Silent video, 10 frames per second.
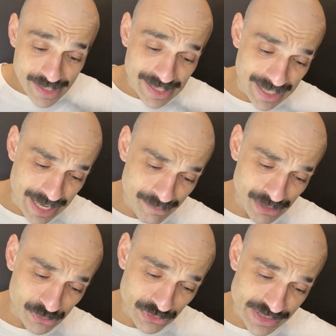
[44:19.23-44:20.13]

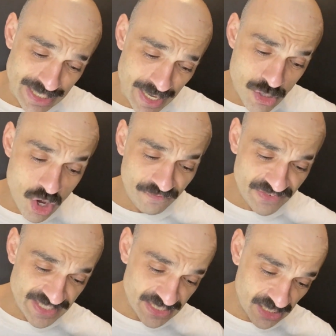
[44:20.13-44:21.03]
Claimant consent, no
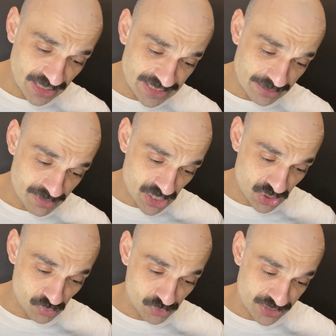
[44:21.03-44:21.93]
physical
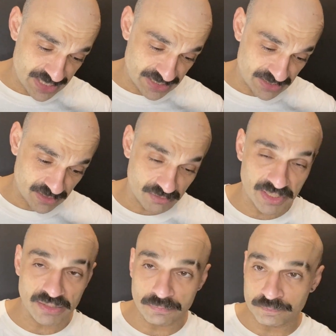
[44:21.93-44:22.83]
examination was
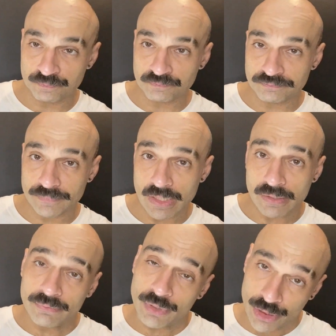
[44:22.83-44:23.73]
necessary.
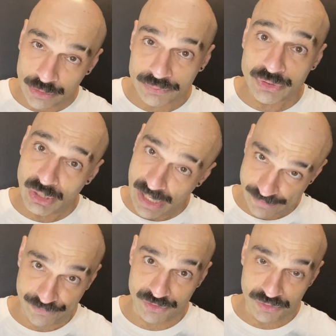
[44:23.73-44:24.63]
Well, you
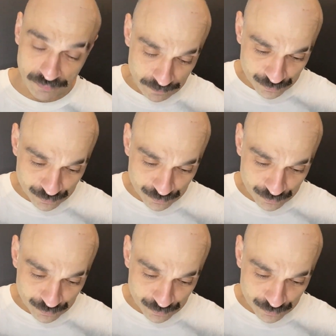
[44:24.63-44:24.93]
have to.